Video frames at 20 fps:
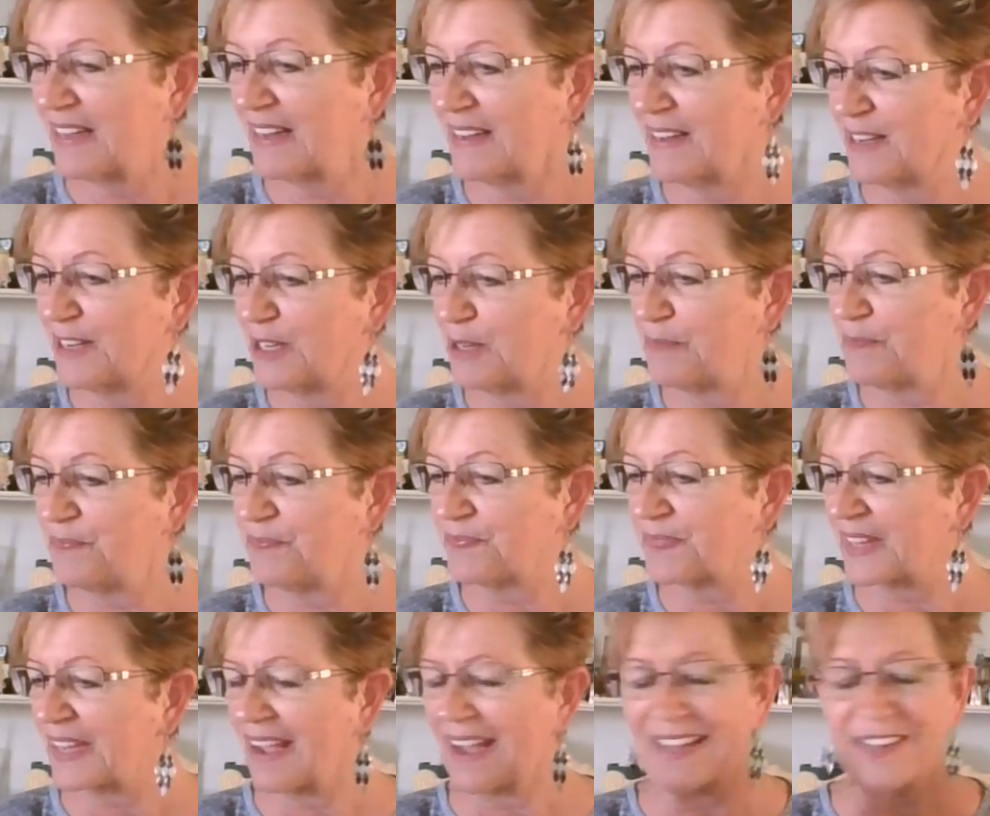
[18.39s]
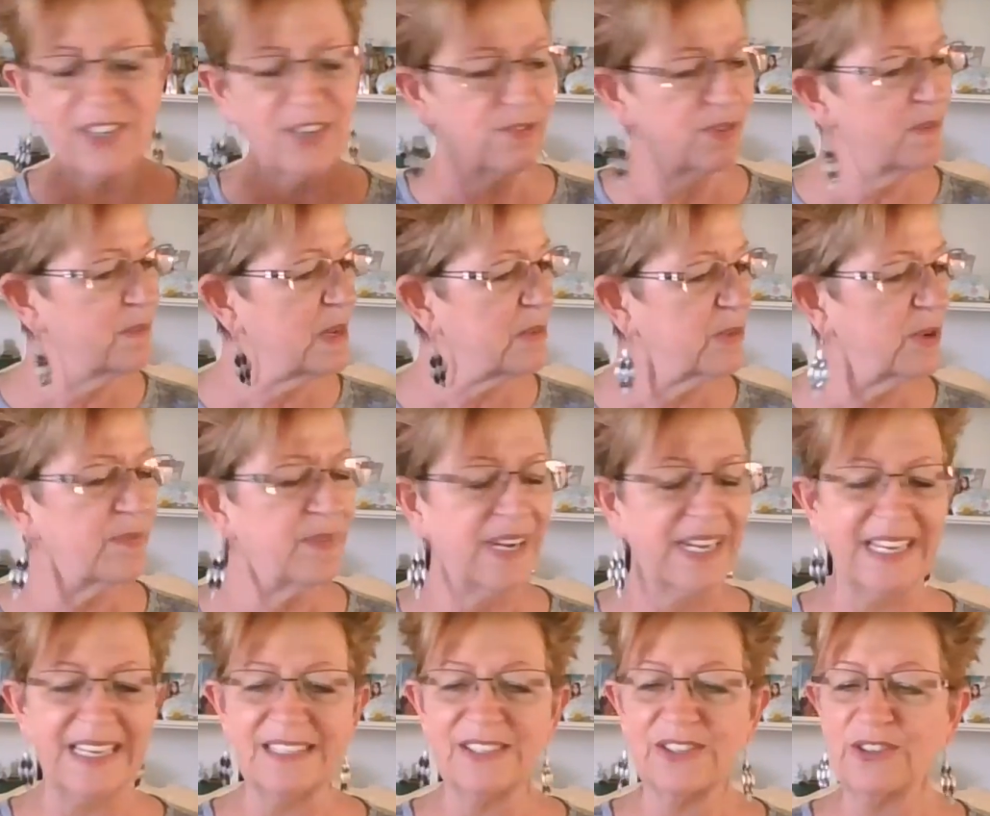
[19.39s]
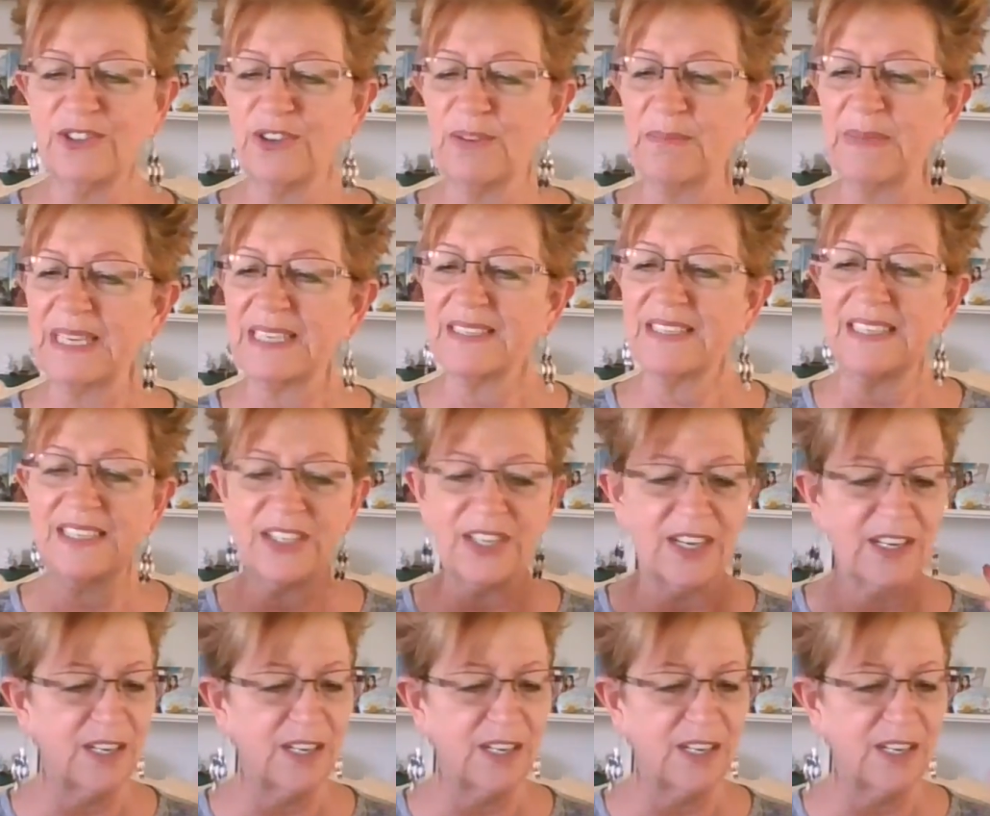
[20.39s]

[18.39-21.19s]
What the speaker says: I don't remember if I answered your message.